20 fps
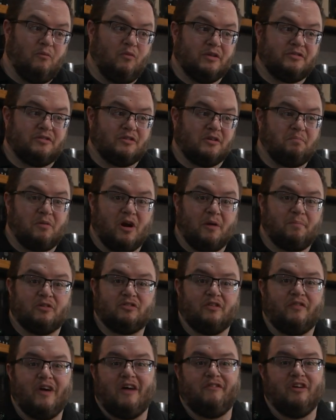What's the
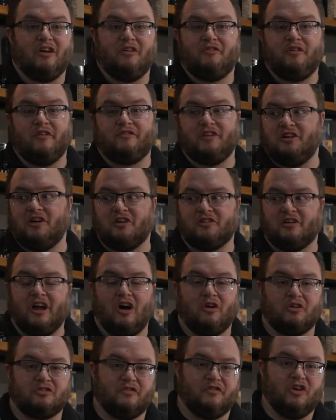purpose of having
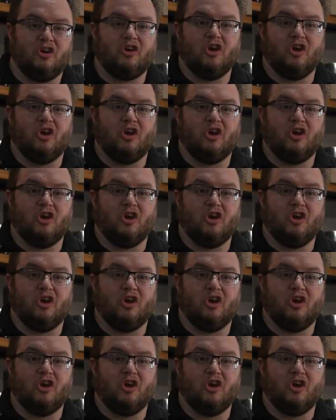$1,500 of